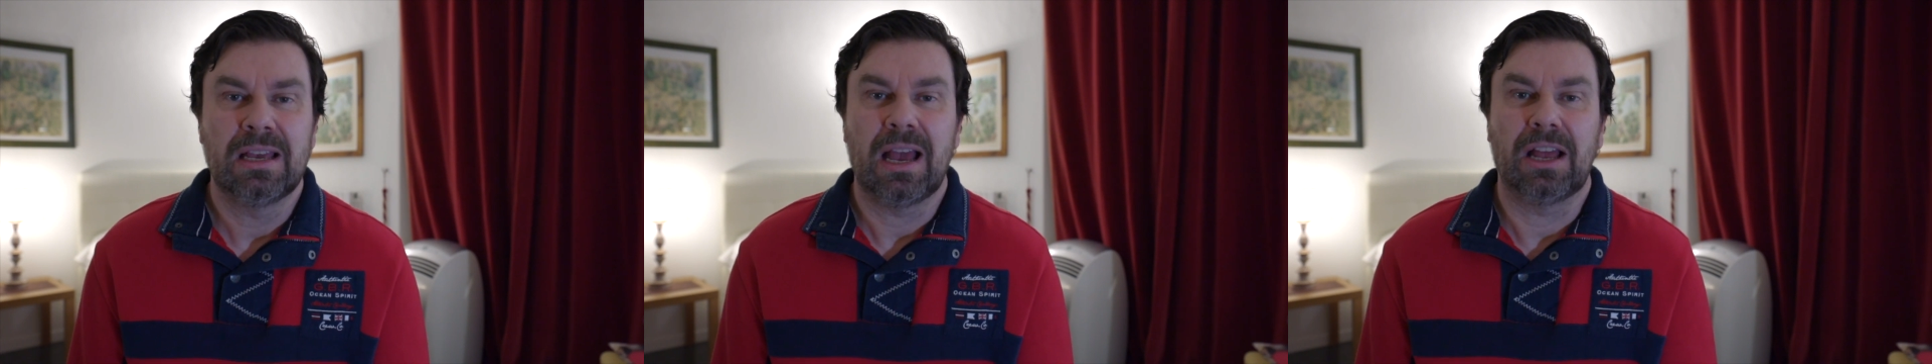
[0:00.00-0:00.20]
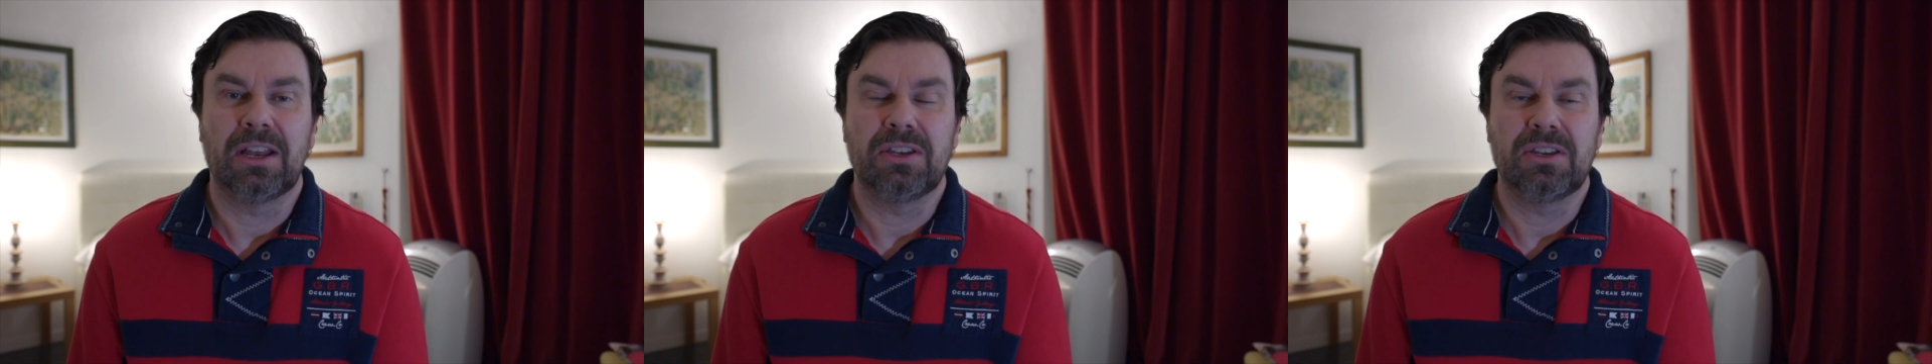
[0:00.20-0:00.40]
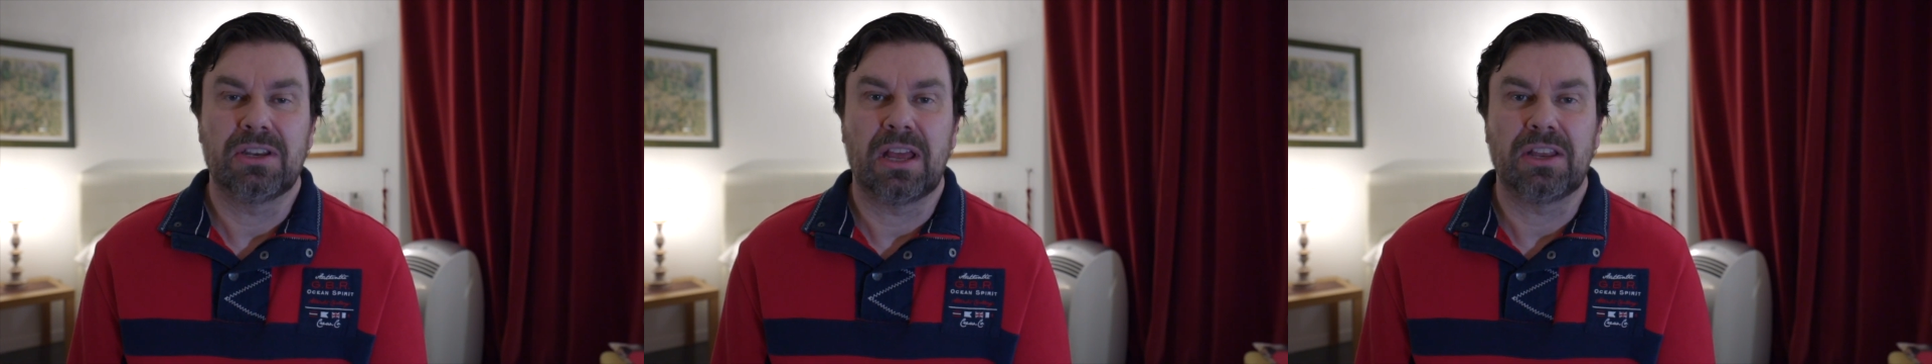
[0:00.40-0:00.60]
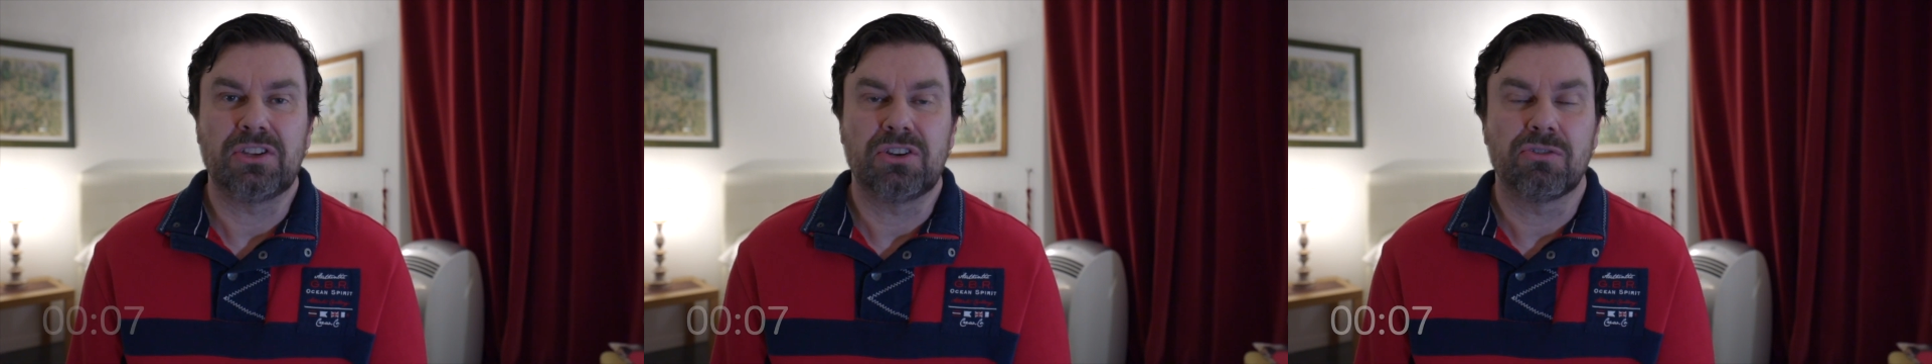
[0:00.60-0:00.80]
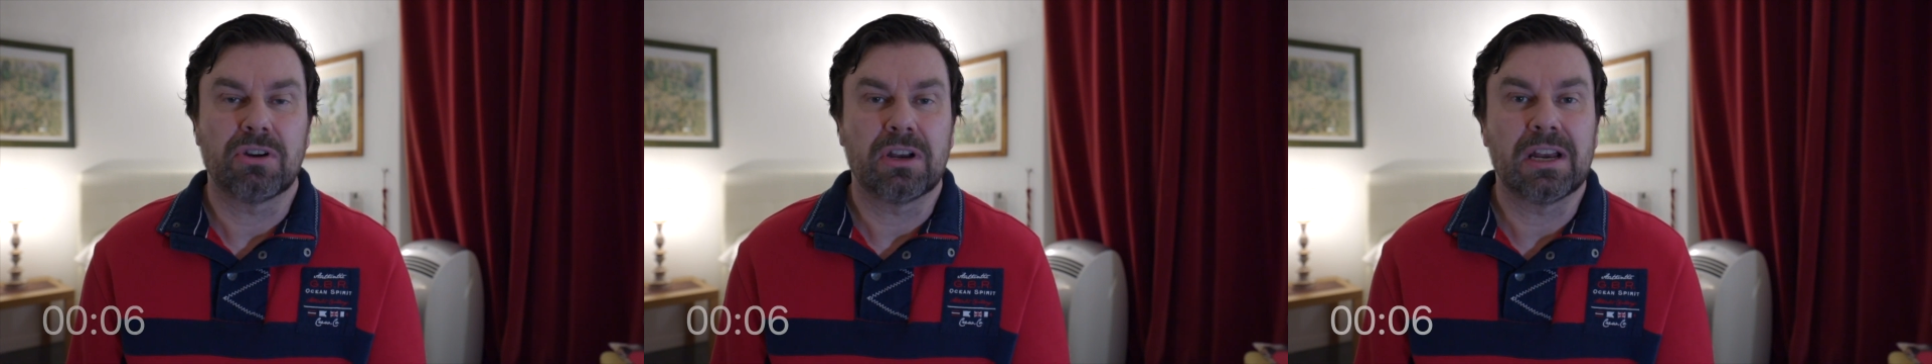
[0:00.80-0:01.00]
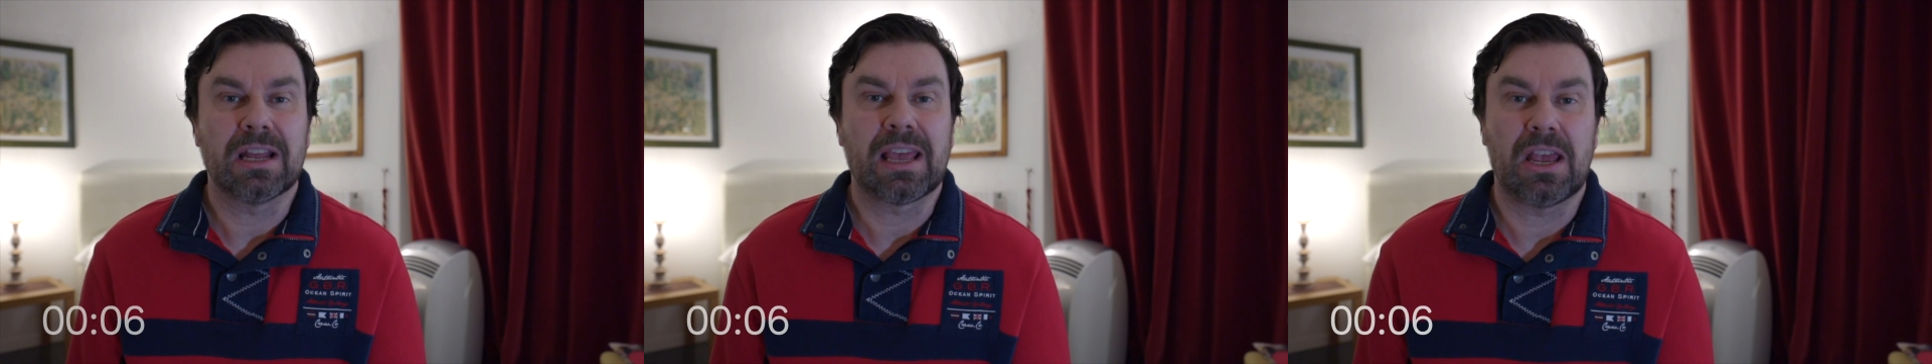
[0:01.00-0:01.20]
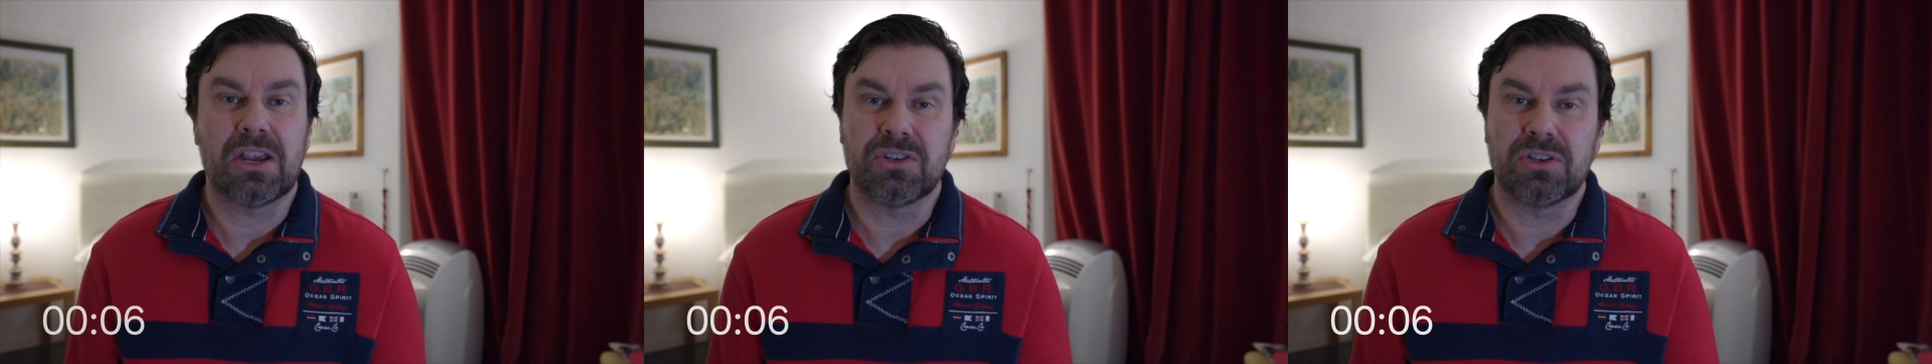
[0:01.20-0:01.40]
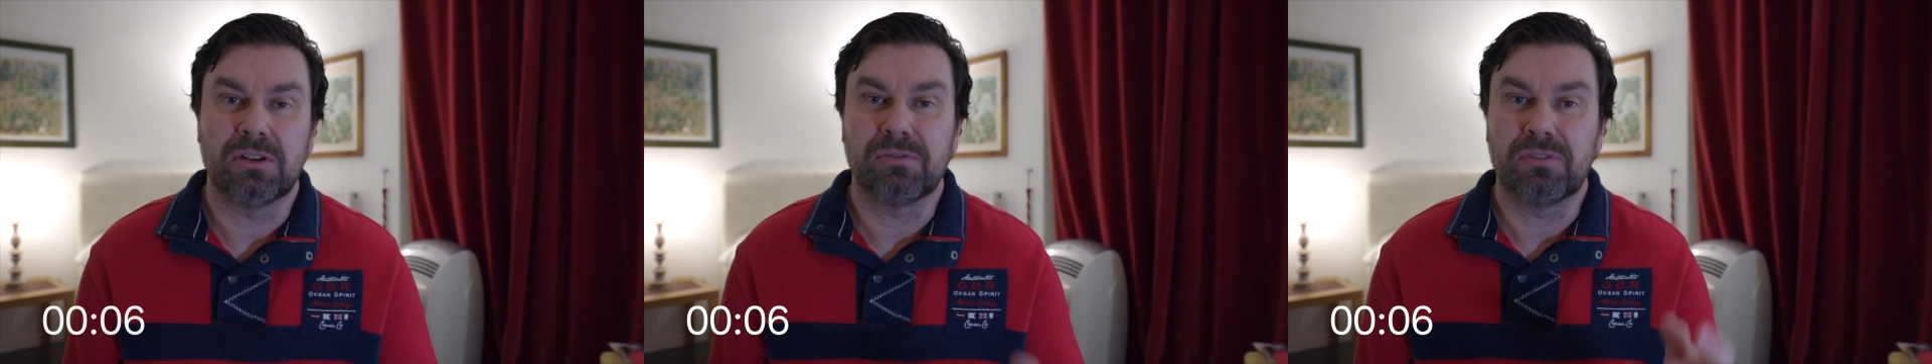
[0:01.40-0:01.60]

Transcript: and, and you're an occasional